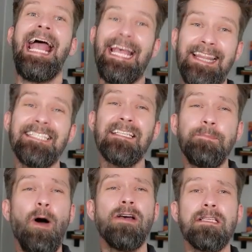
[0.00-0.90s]
And this is
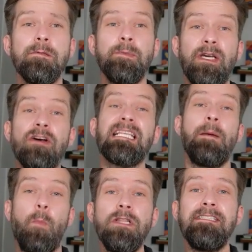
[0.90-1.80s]
possible because
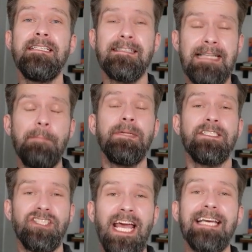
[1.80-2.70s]
multi-step
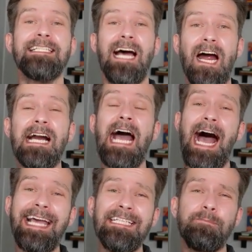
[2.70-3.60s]
checks are
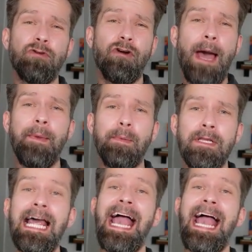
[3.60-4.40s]
highly programmable